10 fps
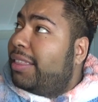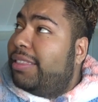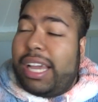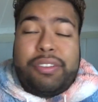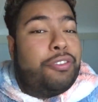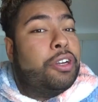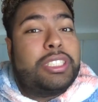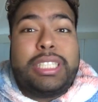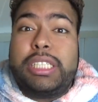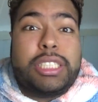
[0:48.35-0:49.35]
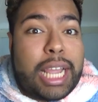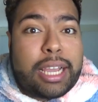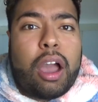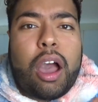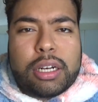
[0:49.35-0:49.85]
Diversity,
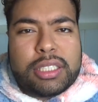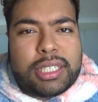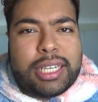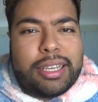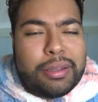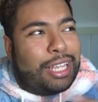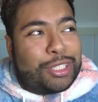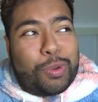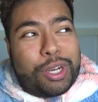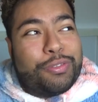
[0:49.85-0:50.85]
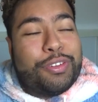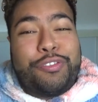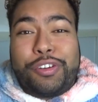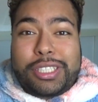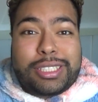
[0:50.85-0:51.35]
check. Honestly, that's one of the
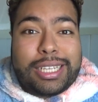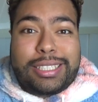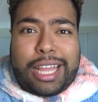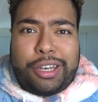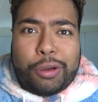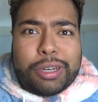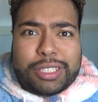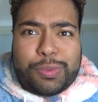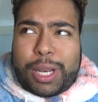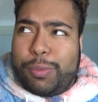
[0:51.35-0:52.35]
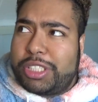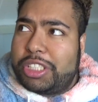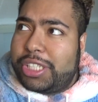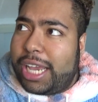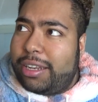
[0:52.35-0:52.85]
first things I noticed when I was a
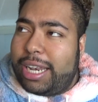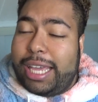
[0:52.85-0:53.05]
child.